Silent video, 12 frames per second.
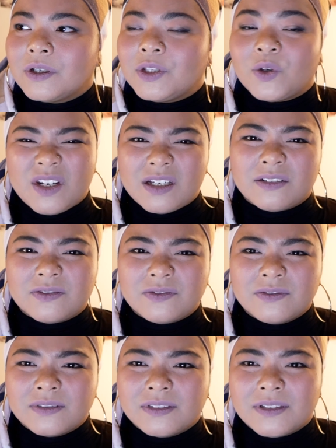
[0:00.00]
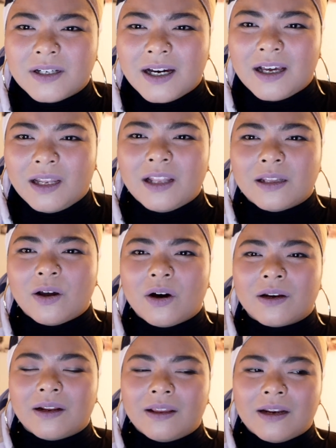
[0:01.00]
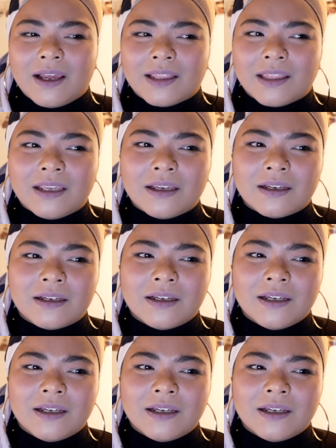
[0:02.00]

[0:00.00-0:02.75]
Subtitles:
nerve a lot. And I think